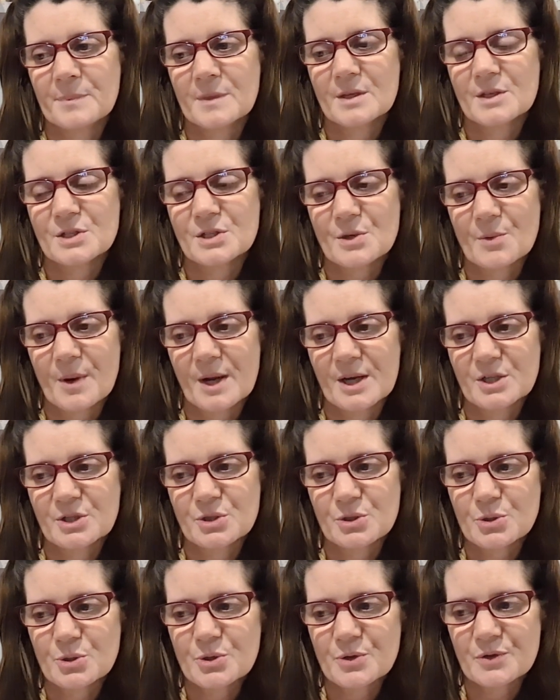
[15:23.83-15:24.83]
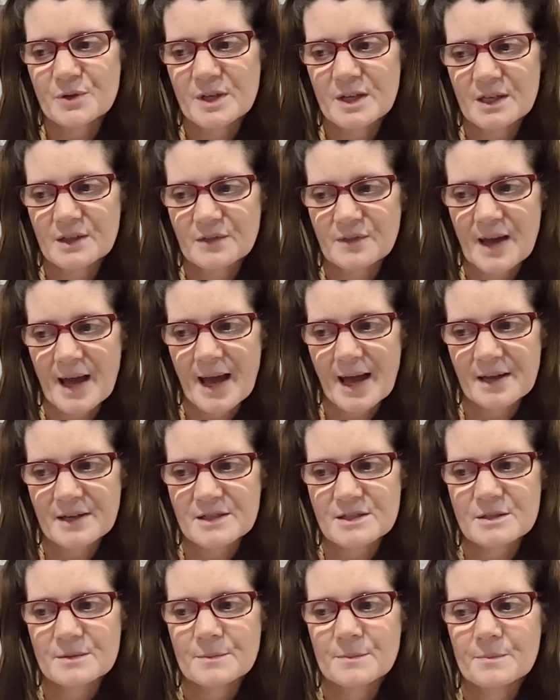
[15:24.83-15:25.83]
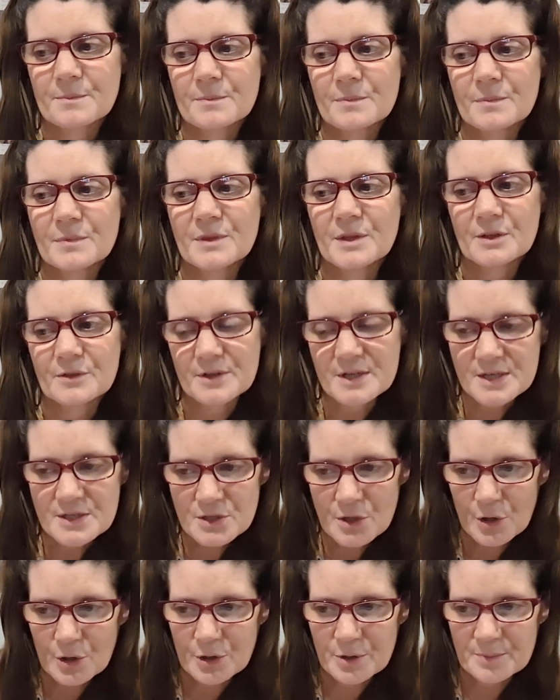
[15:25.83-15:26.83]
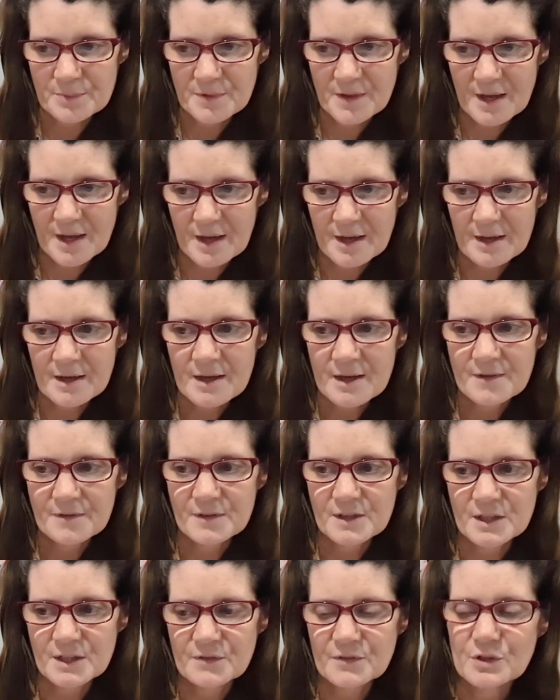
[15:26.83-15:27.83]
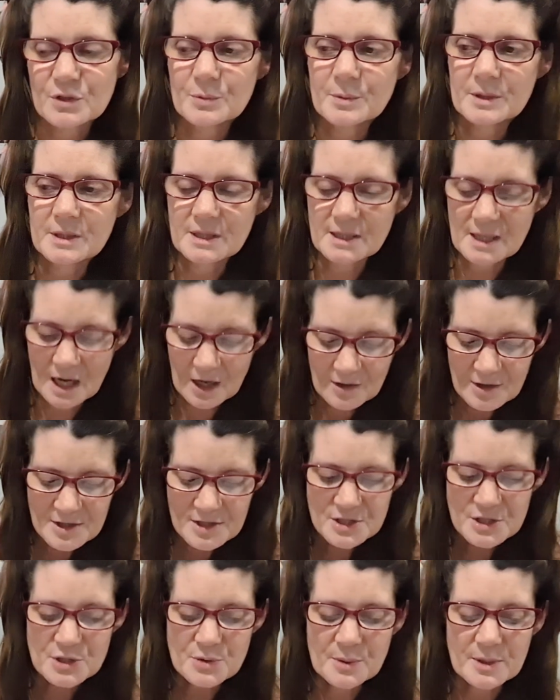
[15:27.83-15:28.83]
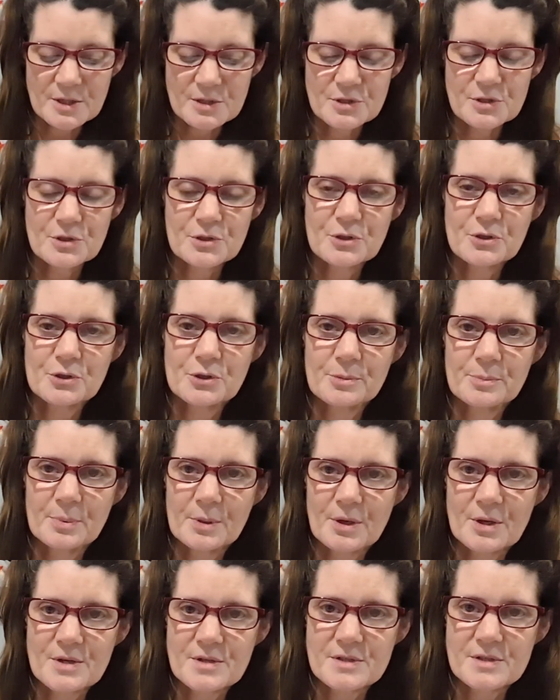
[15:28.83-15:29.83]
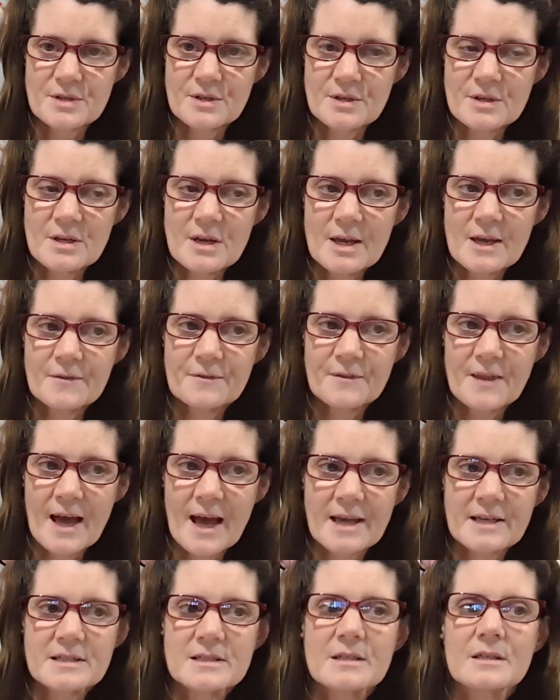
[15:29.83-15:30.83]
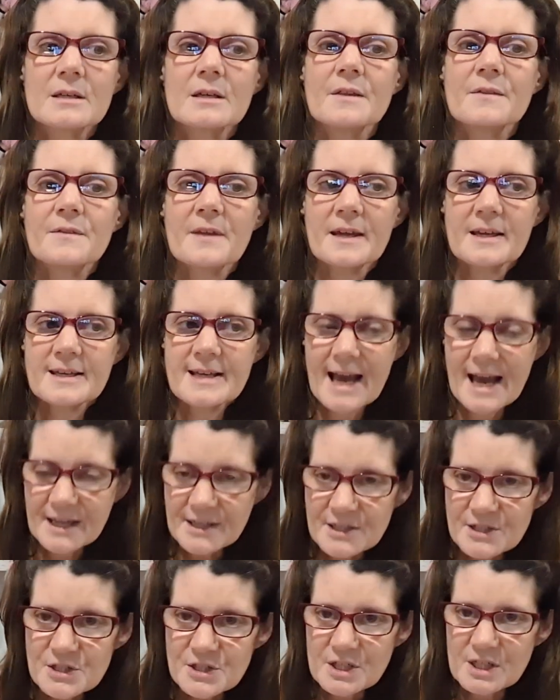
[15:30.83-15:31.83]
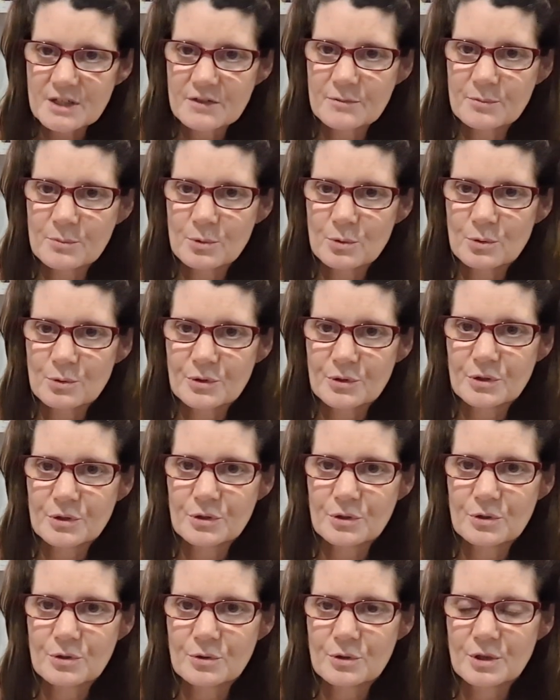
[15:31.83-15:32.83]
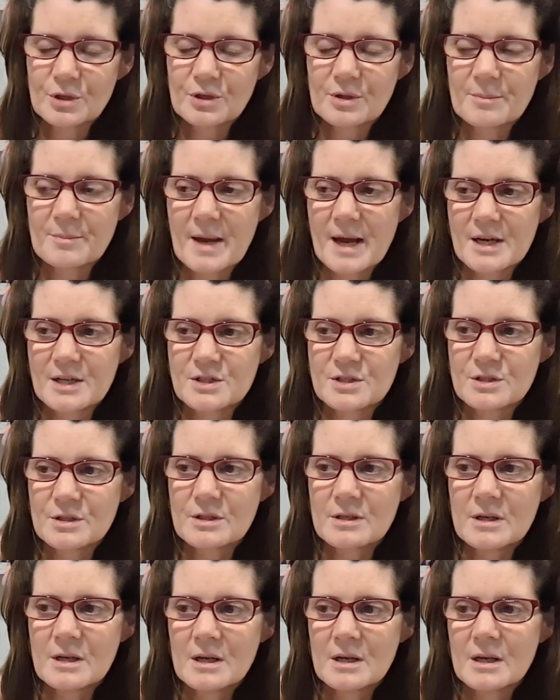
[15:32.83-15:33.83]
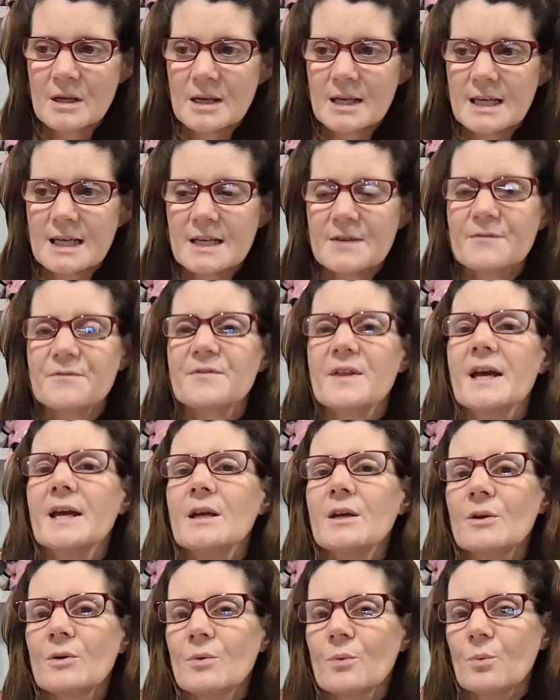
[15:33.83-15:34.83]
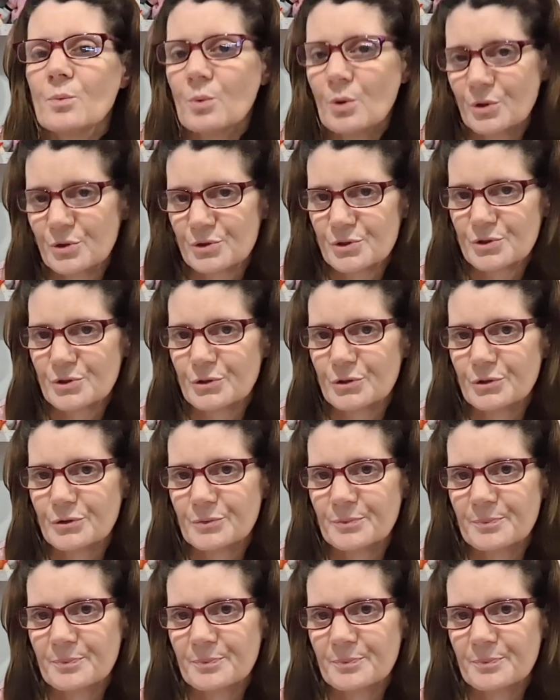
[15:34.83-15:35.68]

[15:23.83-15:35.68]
So I do think that there is hope there, that if you encourage a 22Q person, that they can achieve more than you can imagine if they want to.